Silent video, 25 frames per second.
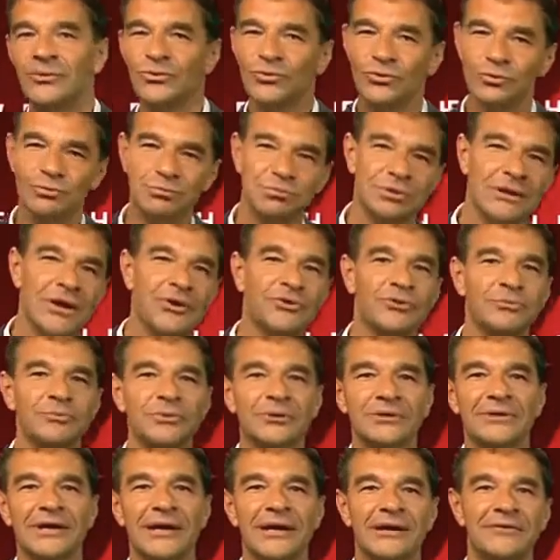will blow the
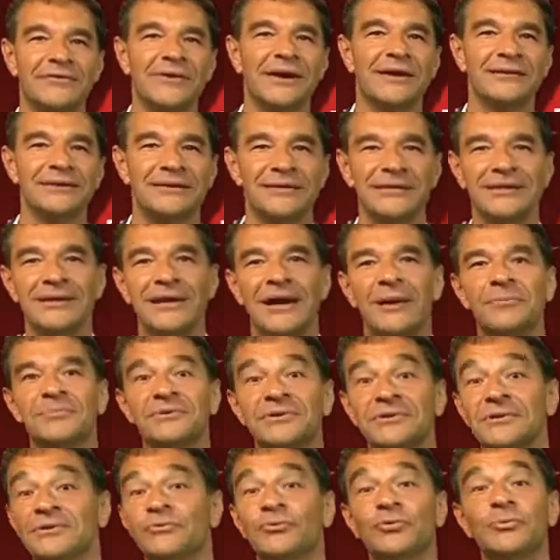milk out of our
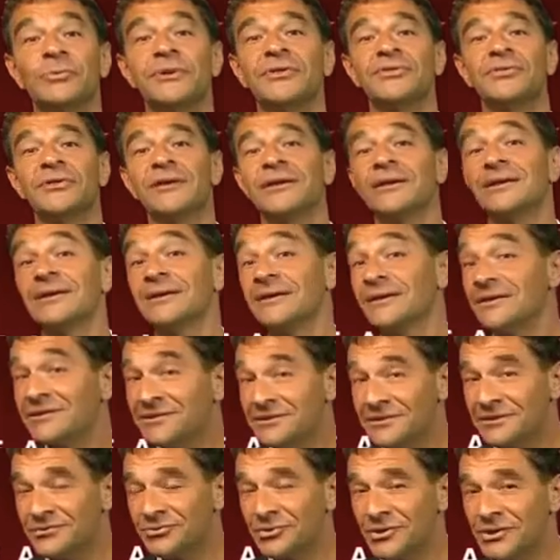teacups and we'll be thinking,
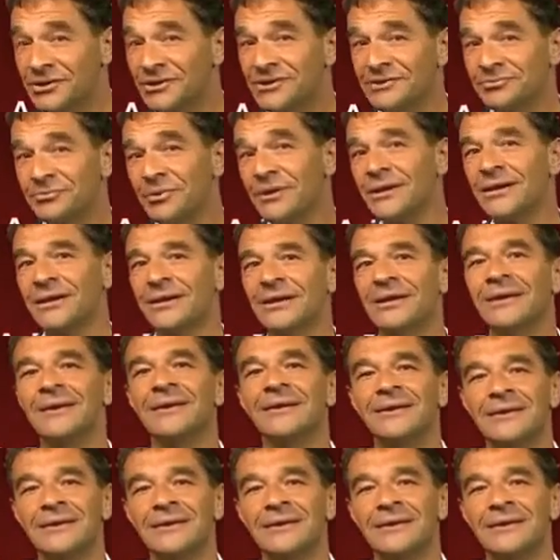is this really spring?